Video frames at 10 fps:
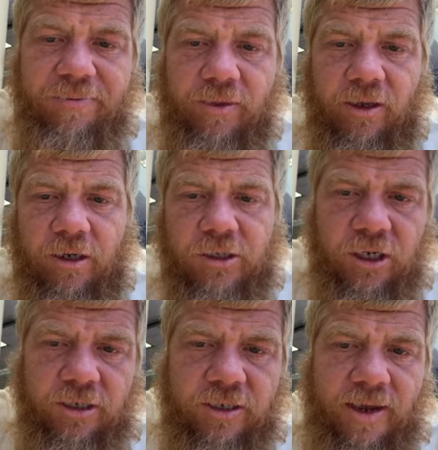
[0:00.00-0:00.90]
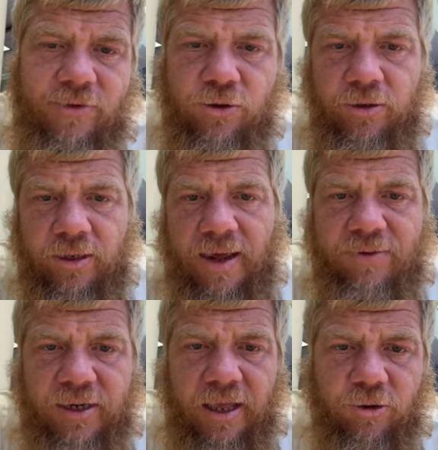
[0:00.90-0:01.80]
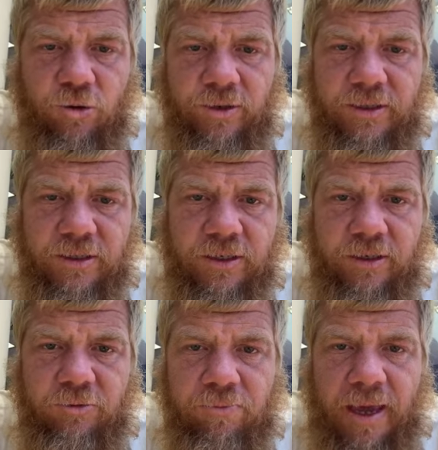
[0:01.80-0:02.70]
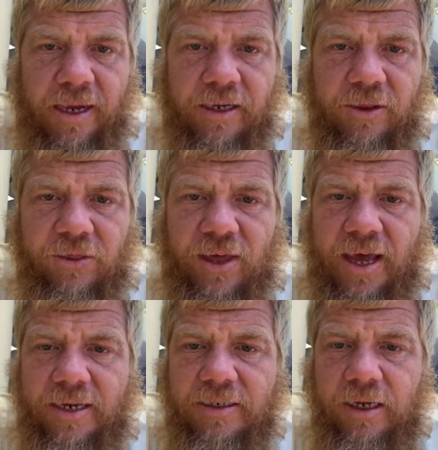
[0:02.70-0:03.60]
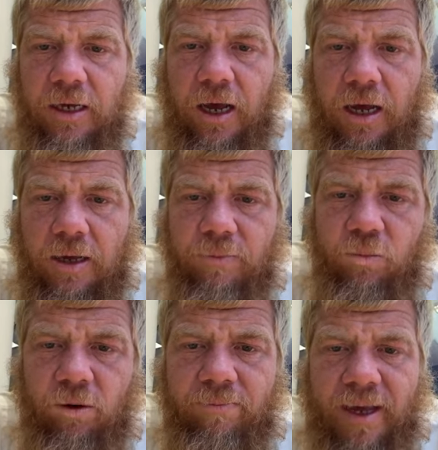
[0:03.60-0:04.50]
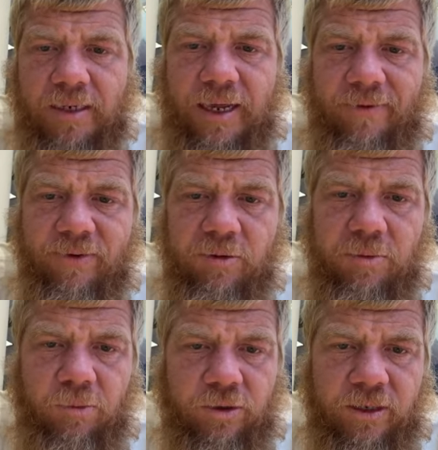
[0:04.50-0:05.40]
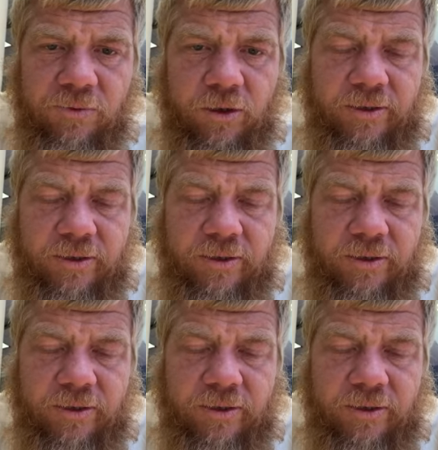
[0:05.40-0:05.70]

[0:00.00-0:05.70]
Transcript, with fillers: there are certain life lifestyle choices that you make that um, will make life a little bit more difficult.